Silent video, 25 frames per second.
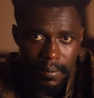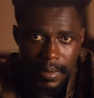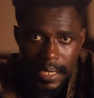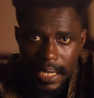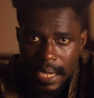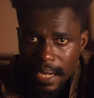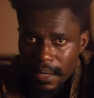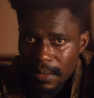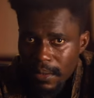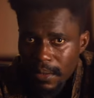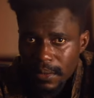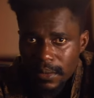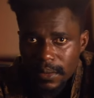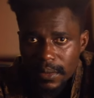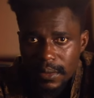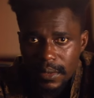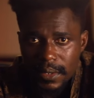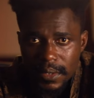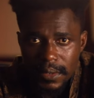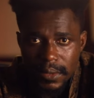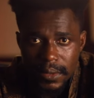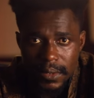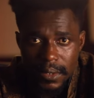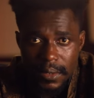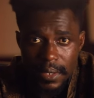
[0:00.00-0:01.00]
There are no good
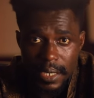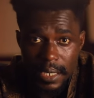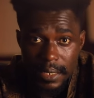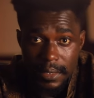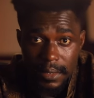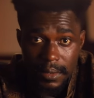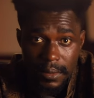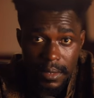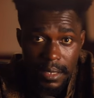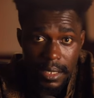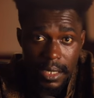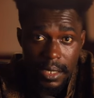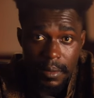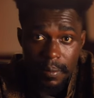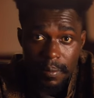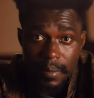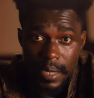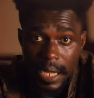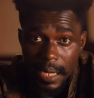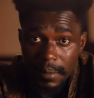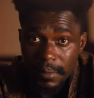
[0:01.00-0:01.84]
tutorials to help